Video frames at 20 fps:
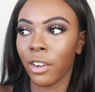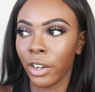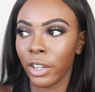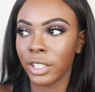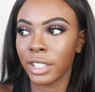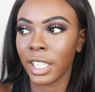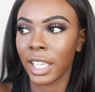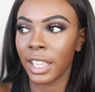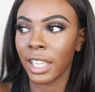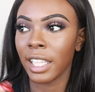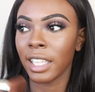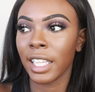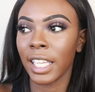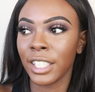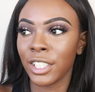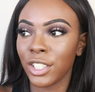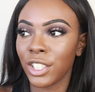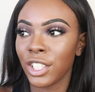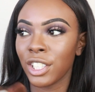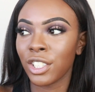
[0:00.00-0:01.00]
girls. I
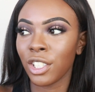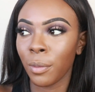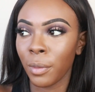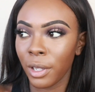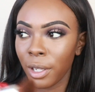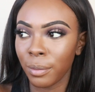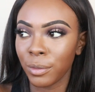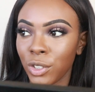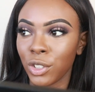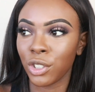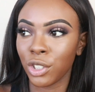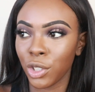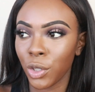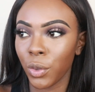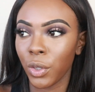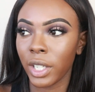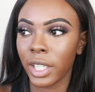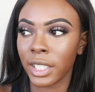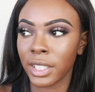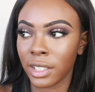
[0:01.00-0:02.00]
think some of them just
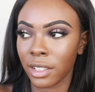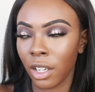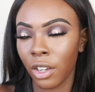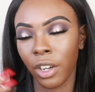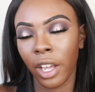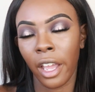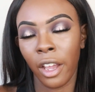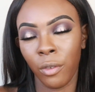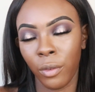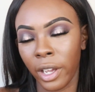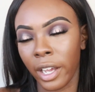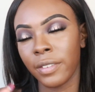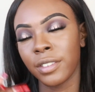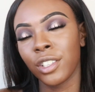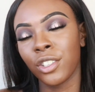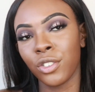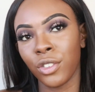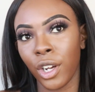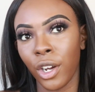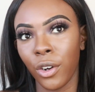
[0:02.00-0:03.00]
do it because, okay, we have
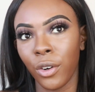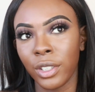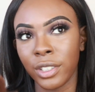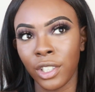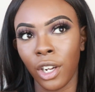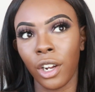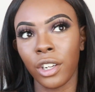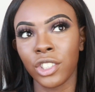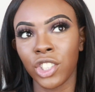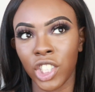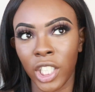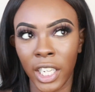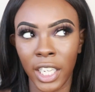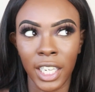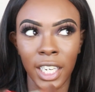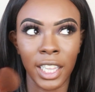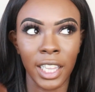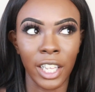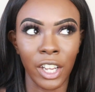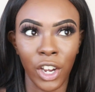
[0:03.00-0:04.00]
to throw a dark
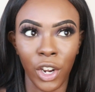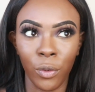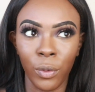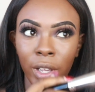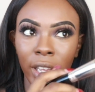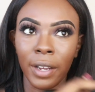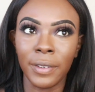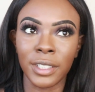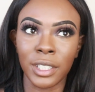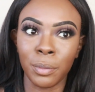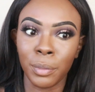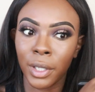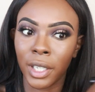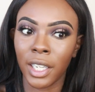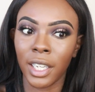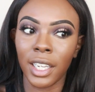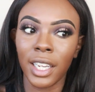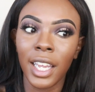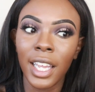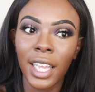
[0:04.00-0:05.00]
shade in there. We have to
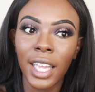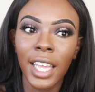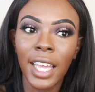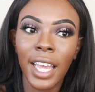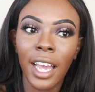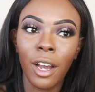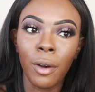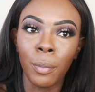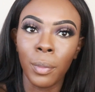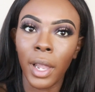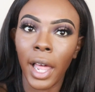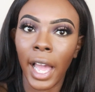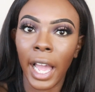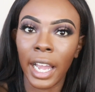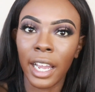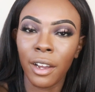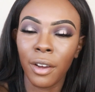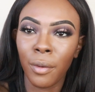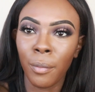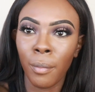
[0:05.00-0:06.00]
put a
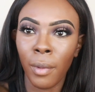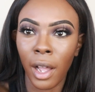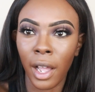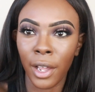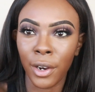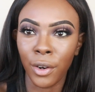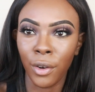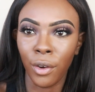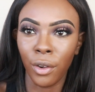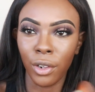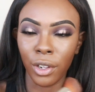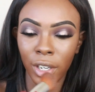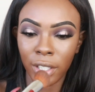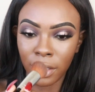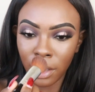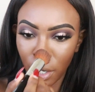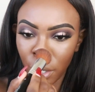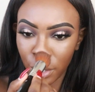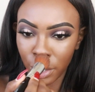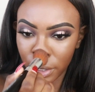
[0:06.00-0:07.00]
black model or a
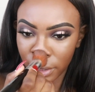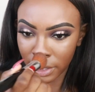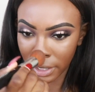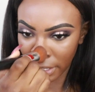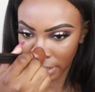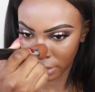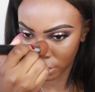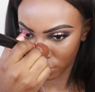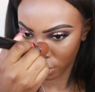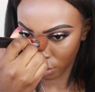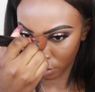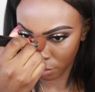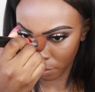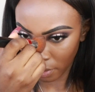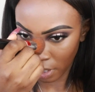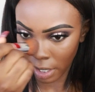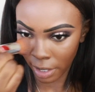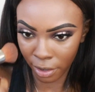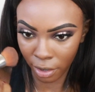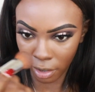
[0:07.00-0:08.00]
darker skin tone
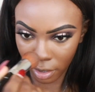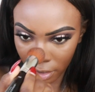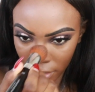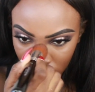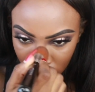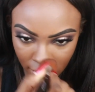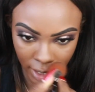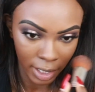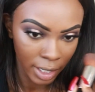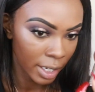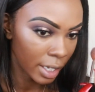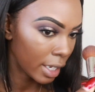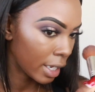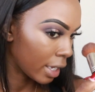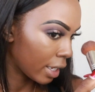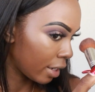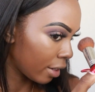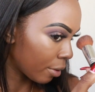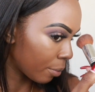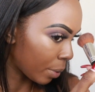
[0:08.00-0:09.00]
model
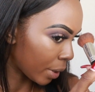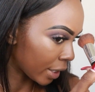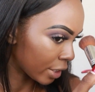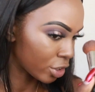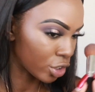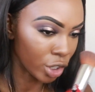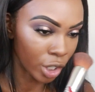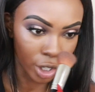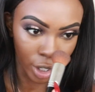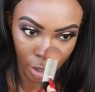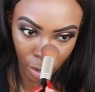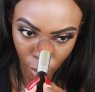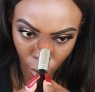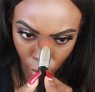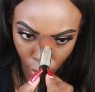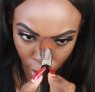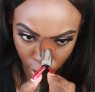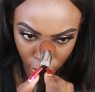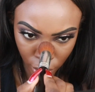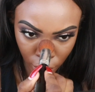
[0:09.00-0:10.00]
in the picture,
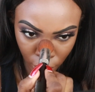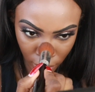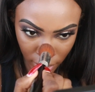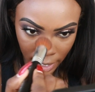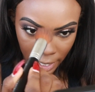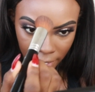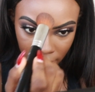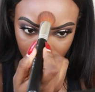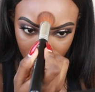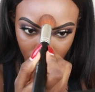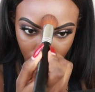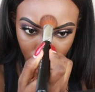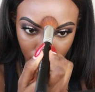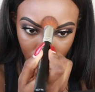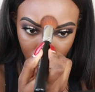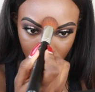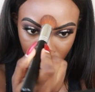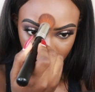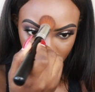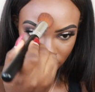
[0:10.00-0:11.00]
or, you know, like,
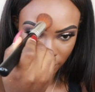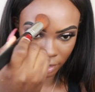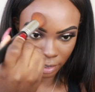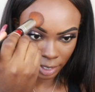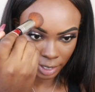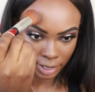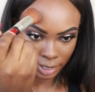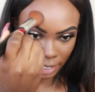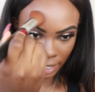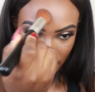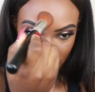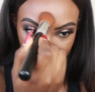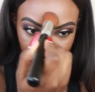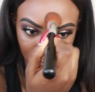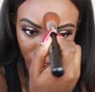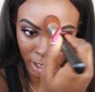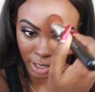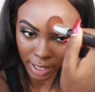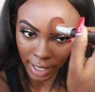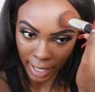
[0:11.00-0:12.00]
I don't feel like they
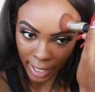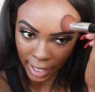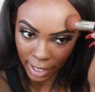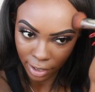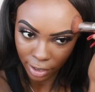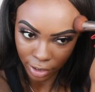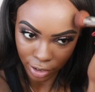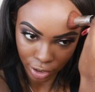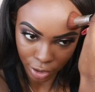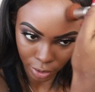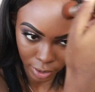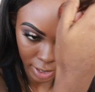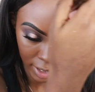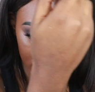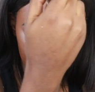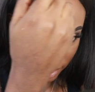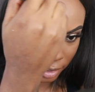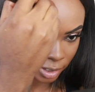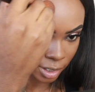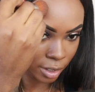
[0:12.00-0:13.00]
actually cater to
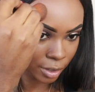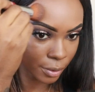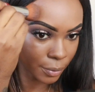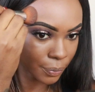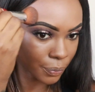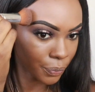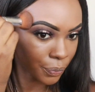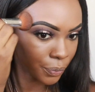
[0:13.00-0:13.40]
us. So,